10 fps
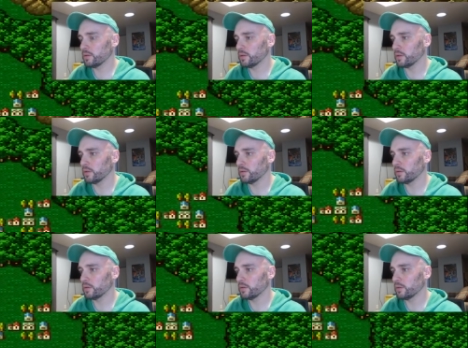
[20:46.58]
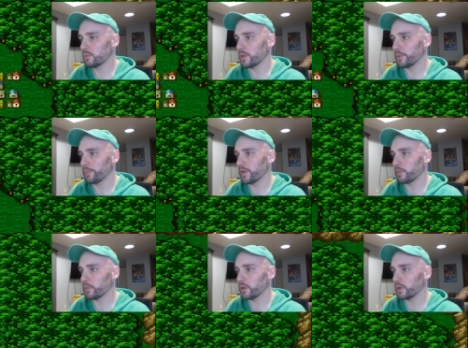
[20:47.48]
Huh. Well,
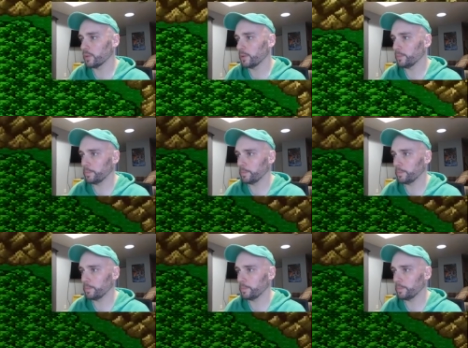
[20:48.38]
that's a predicament.